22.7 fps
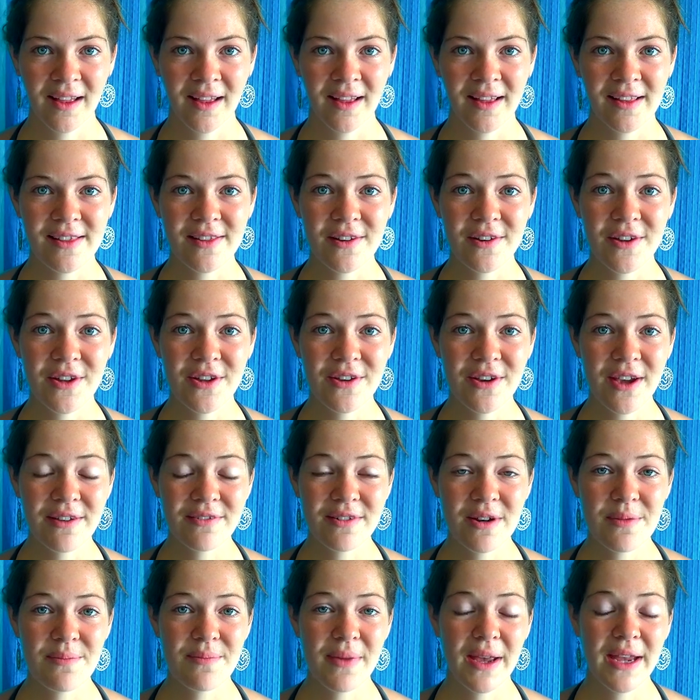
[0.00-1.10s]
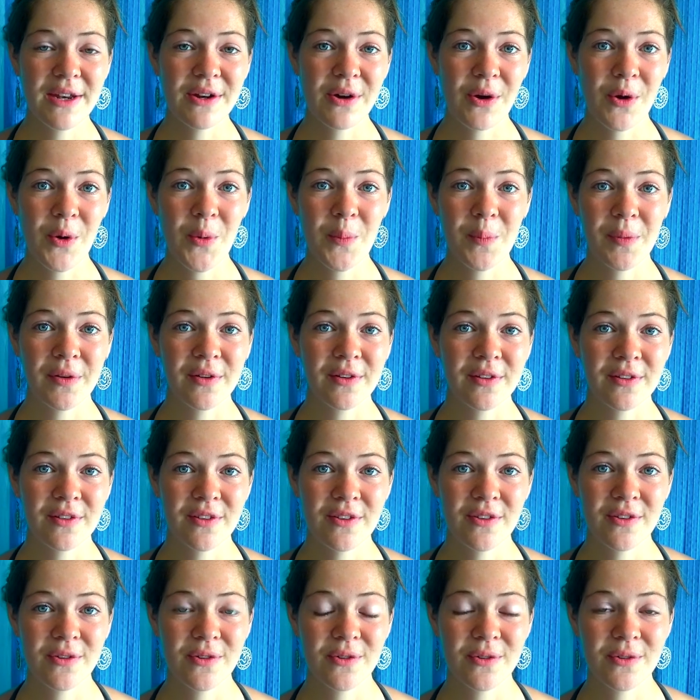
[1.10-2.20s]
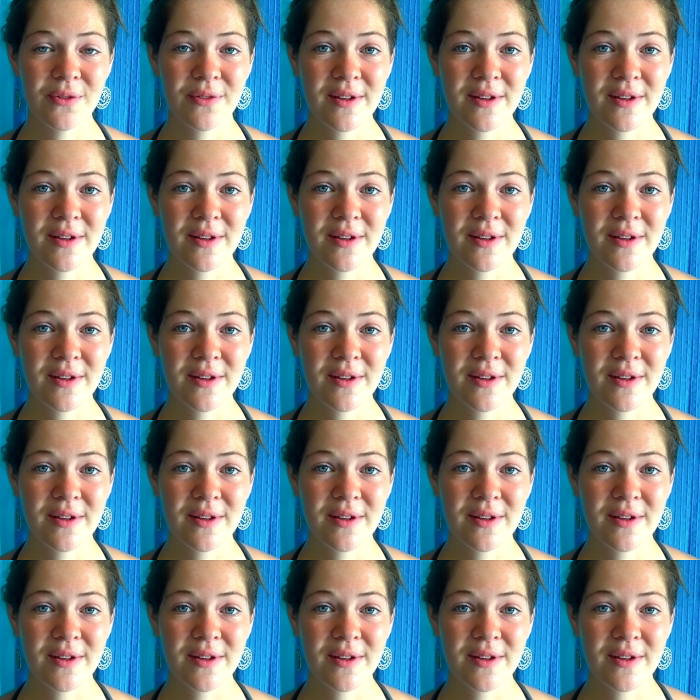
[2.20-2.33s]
So you can remain open to